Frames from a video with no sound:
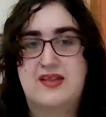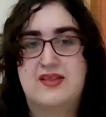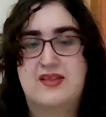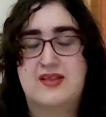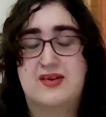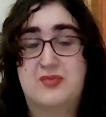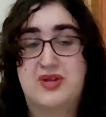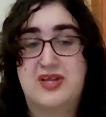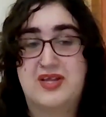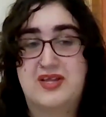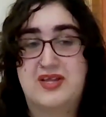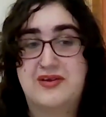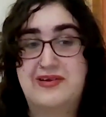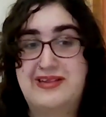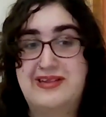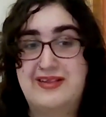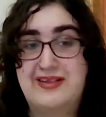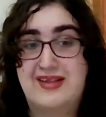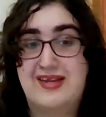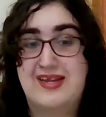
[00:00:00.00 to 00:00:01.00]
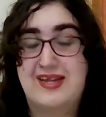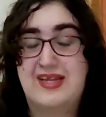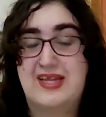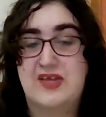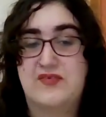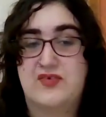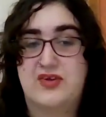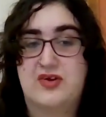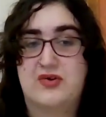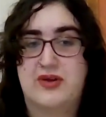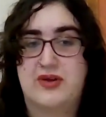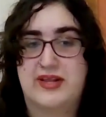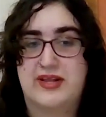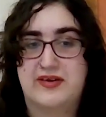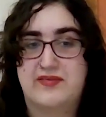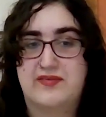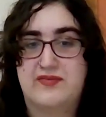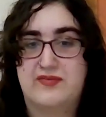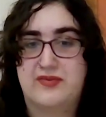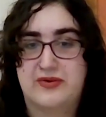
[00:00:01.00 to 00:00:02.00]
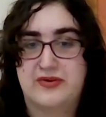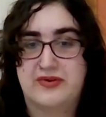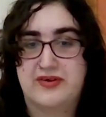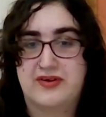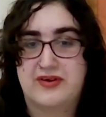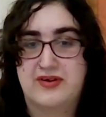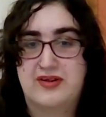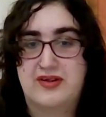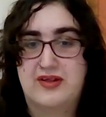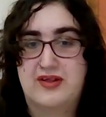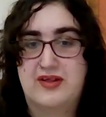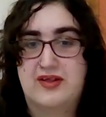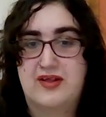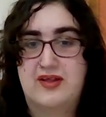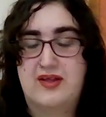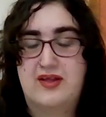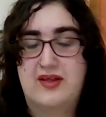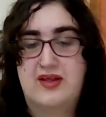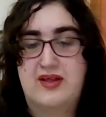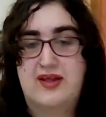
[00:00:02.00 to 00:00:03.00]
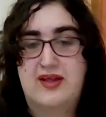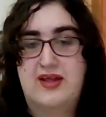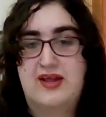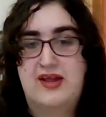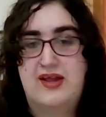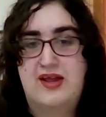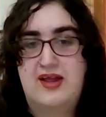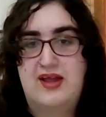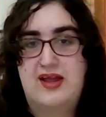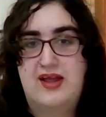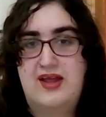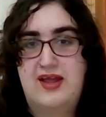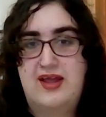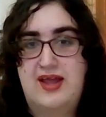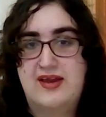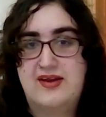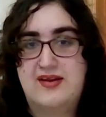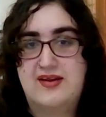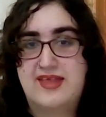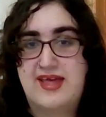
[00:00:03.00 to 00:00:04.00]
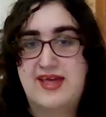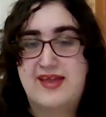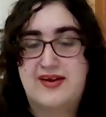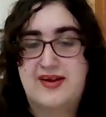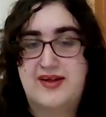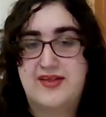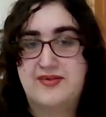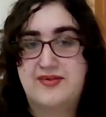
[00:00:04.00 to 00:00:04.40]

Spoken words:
than we usually give it credit for. And that